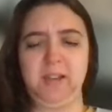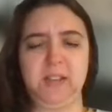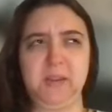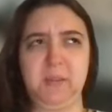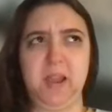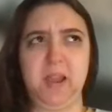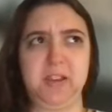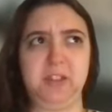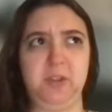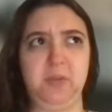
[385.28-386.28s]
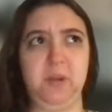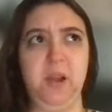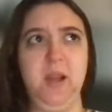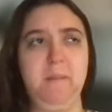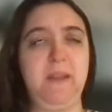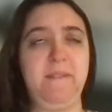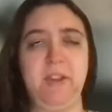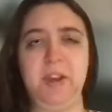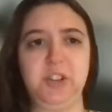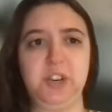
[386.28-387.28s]
anticipated to be
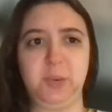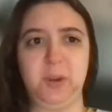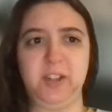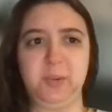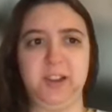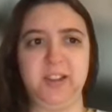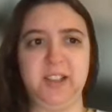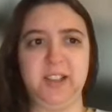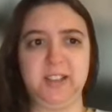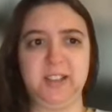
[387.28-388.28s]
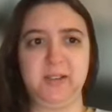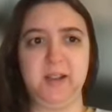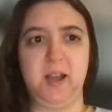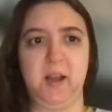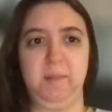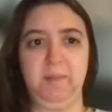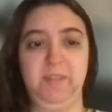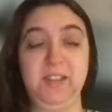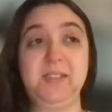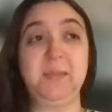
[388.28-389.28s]
finished in 2026.
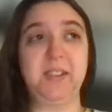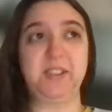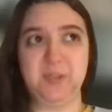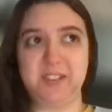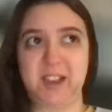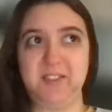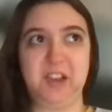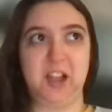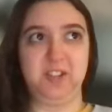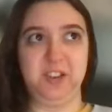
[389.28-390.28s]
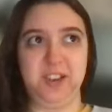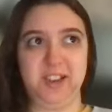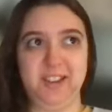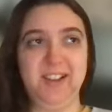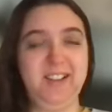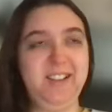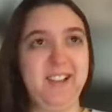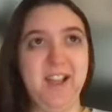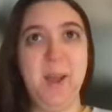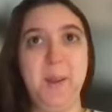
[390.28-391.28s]
This semester was kind of challenging,
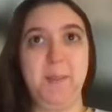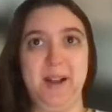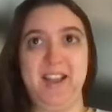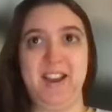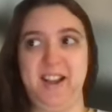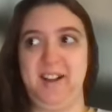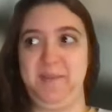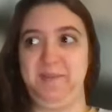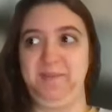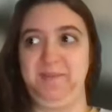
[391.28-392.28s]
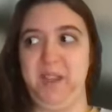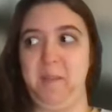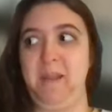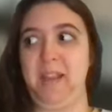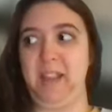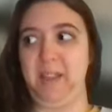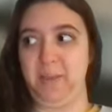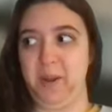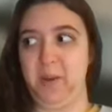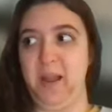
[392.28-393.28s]
but I'm making it
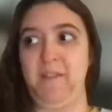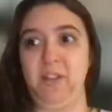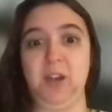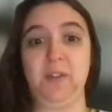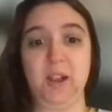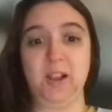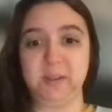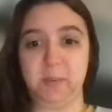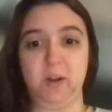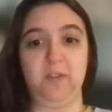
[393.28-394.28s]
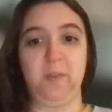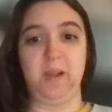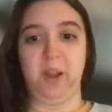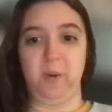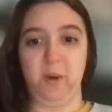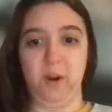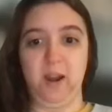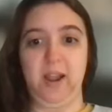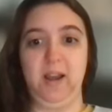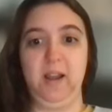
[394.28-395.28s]
through. I have a lot of great support from my cohort,
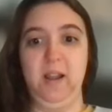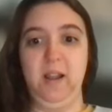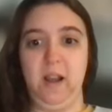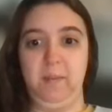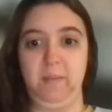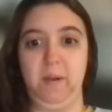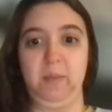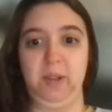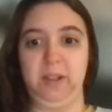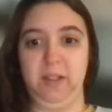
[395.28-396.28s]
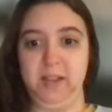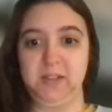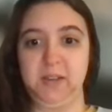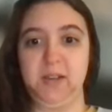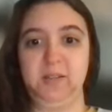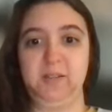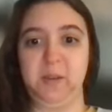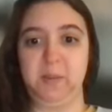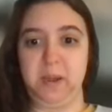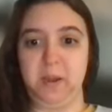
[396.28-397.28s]
and I'm really glad
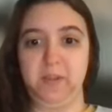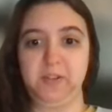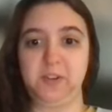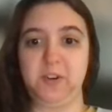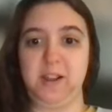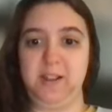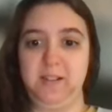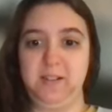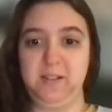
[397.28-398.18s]
to be on this journey.